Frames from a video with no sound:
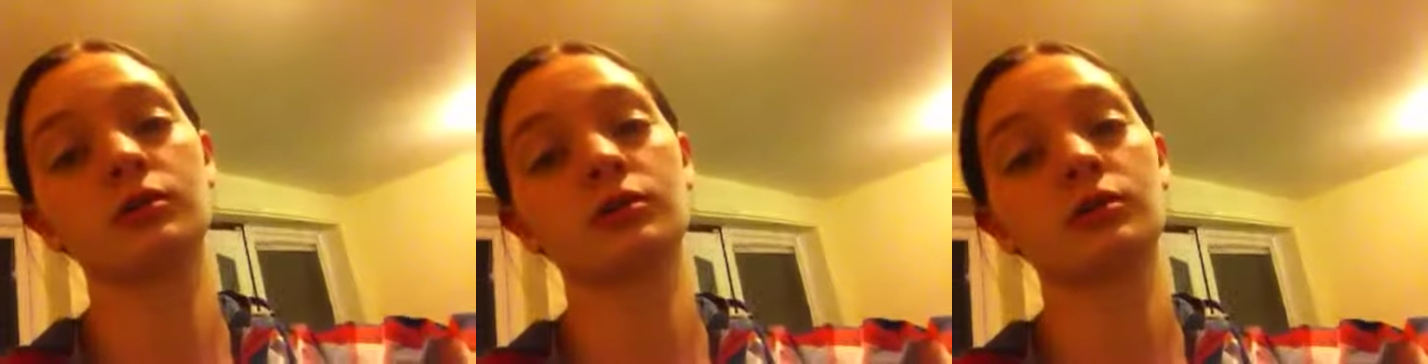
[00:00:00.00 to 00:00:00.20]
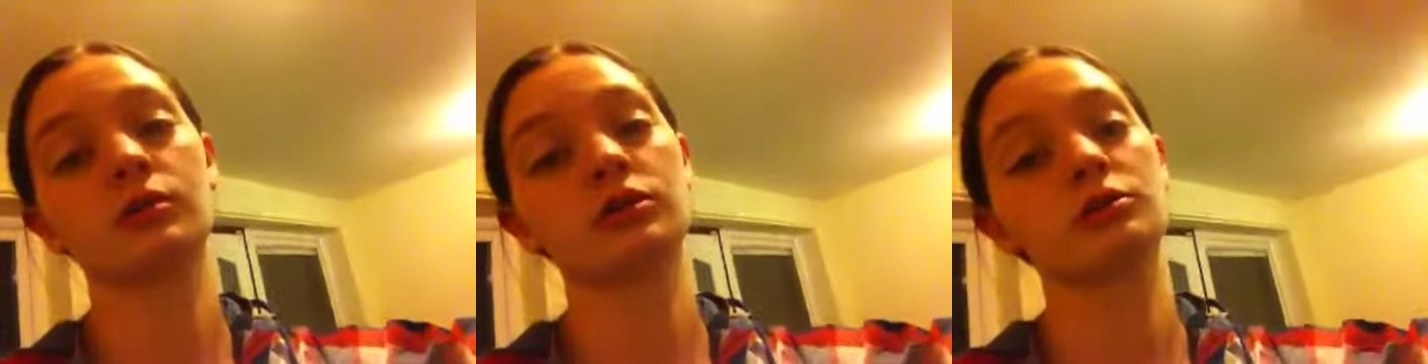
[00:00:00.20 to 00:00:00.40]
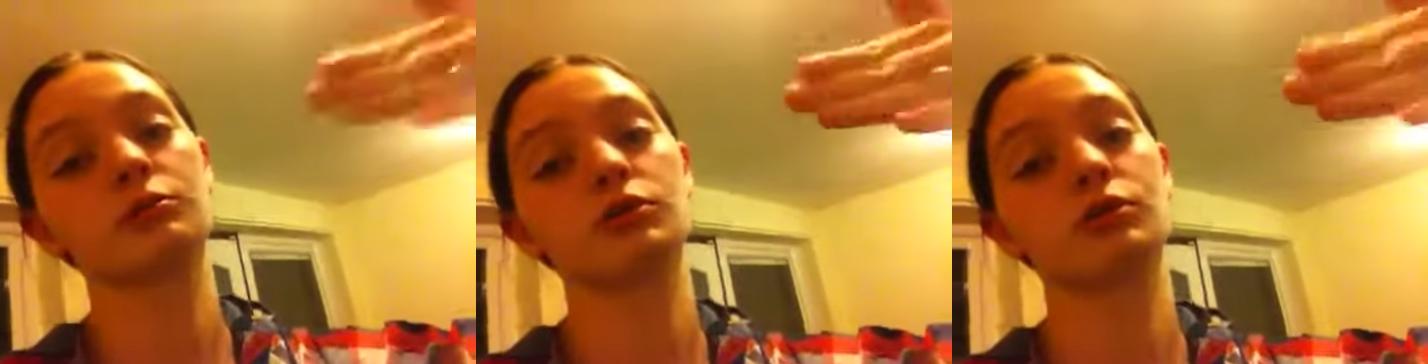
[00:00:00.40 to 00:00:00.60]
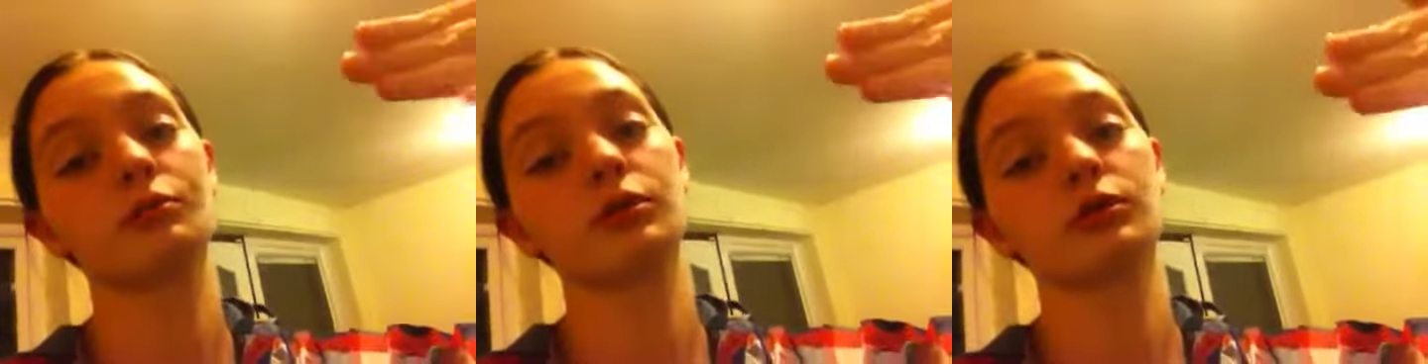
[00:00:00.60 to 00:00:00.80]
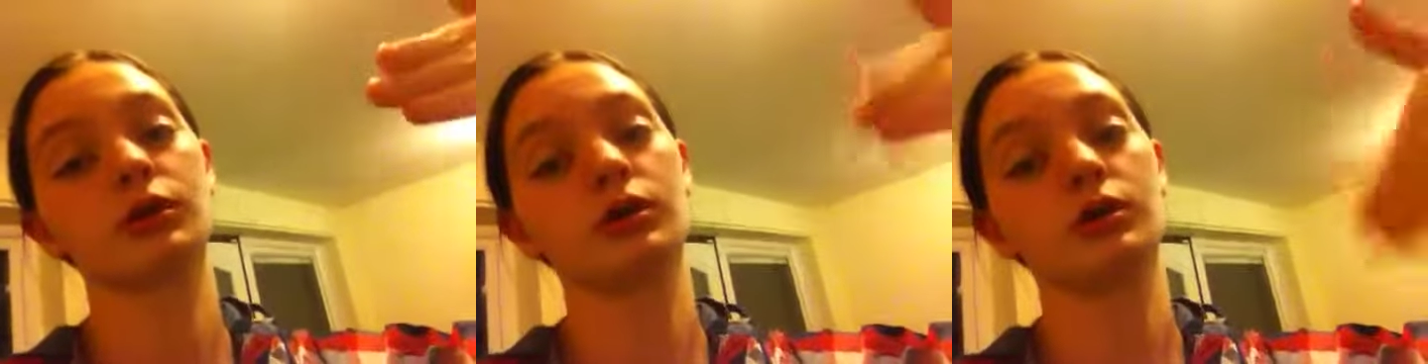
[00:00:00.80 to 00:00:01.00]
because I'm going to
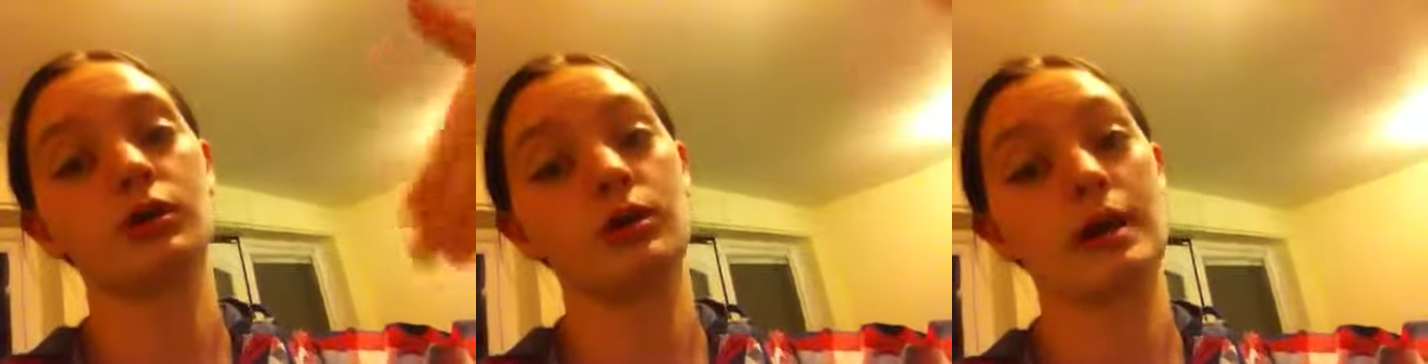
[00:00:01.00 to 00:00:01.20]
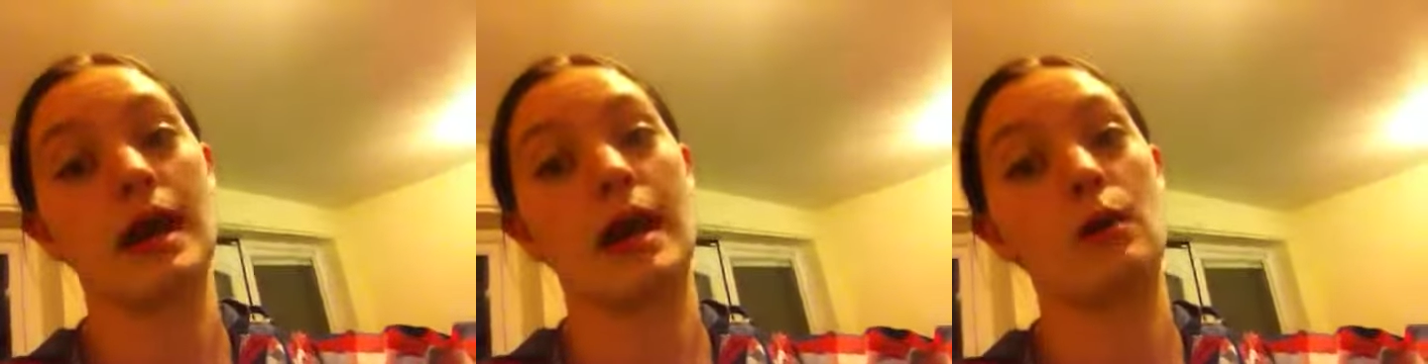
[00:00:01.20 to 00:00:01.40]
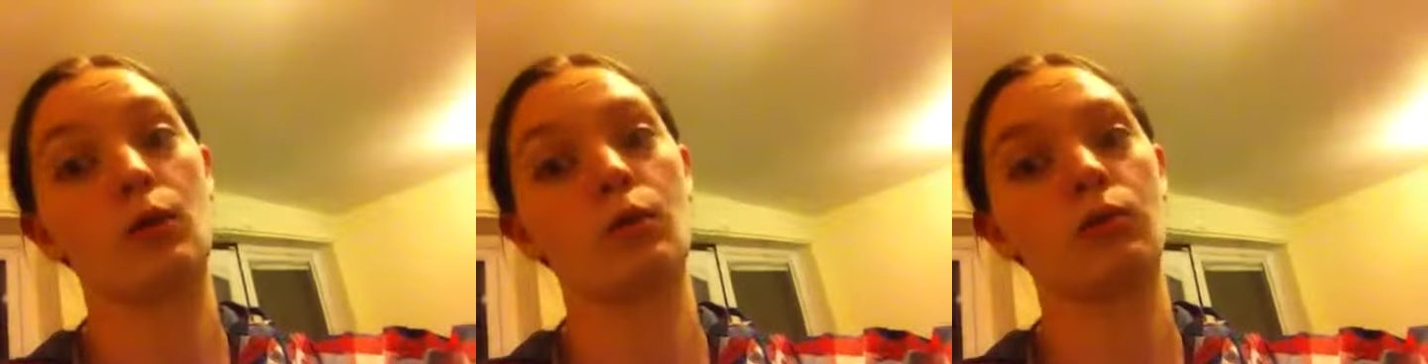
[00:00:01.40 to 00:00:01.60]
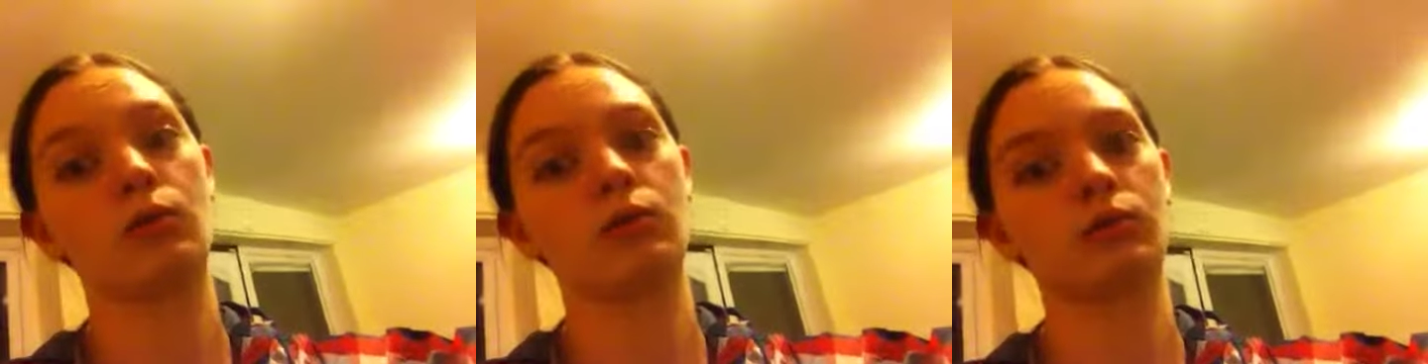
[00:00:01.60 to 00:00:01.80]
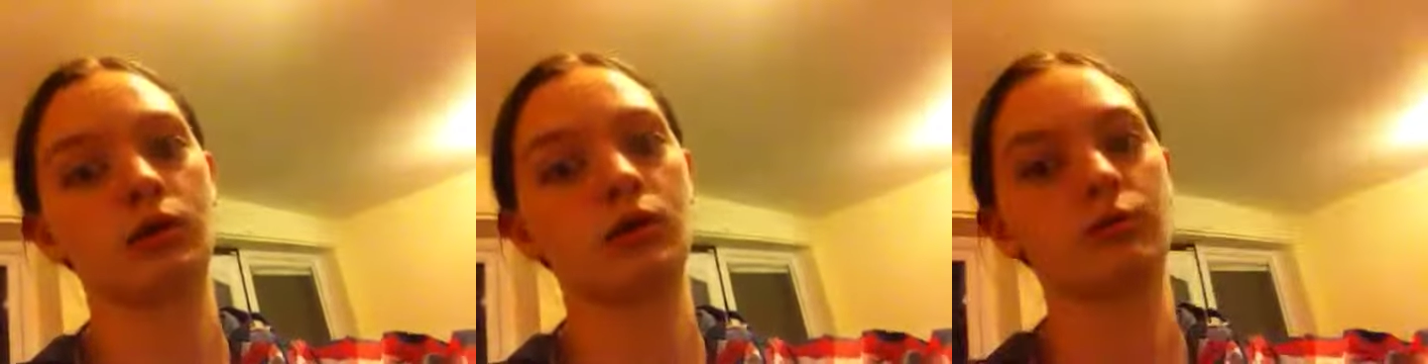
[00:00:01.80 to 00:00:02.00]
upload it now,
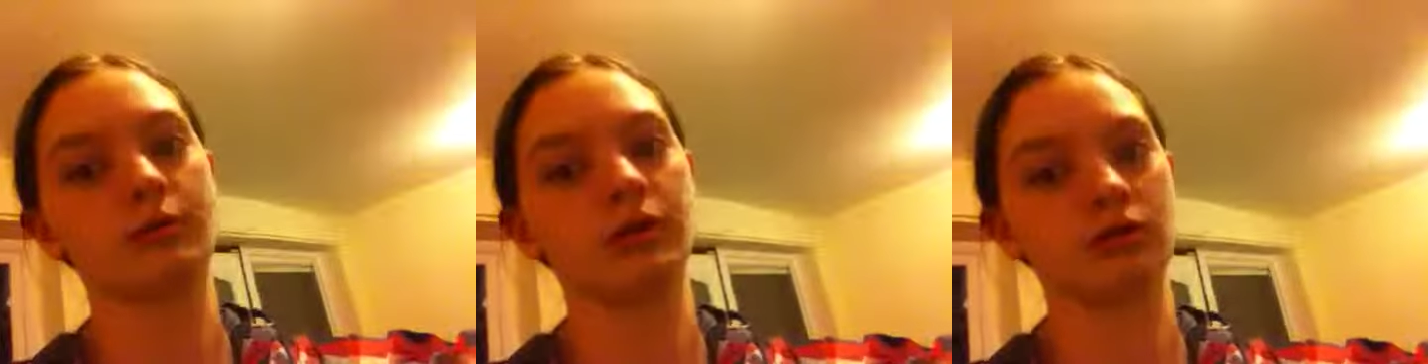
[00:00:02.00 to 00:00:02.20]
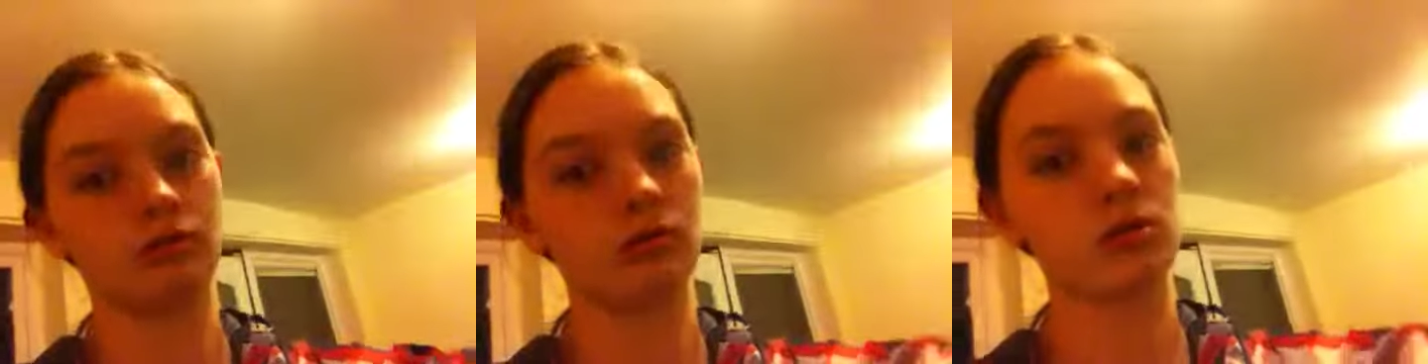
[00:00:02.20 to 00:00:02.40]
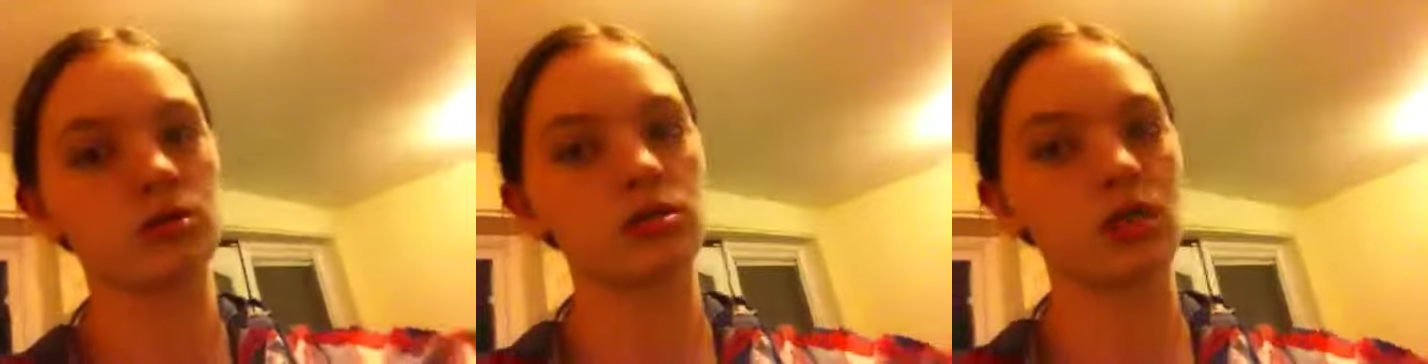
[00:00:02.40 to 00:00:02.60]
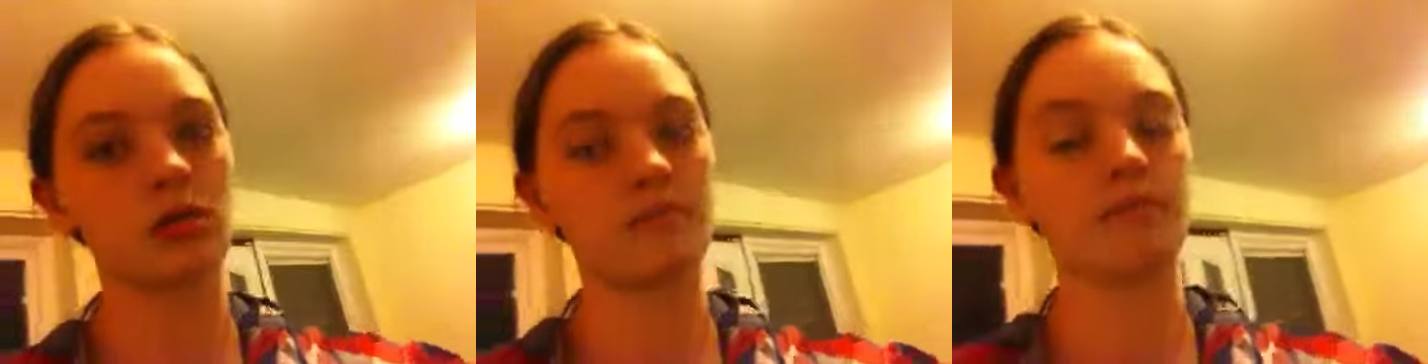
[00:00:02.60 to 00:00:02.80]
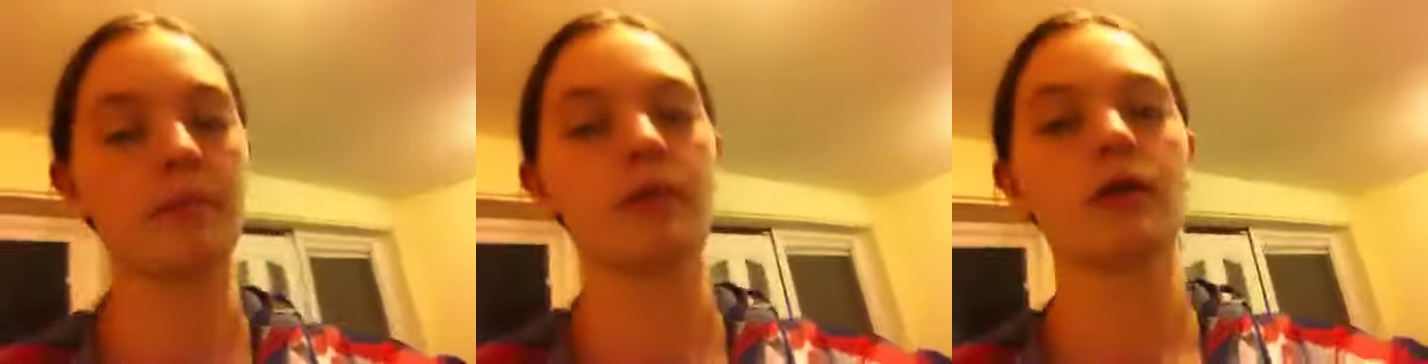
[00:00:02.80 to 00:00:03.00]
and it'll be this time.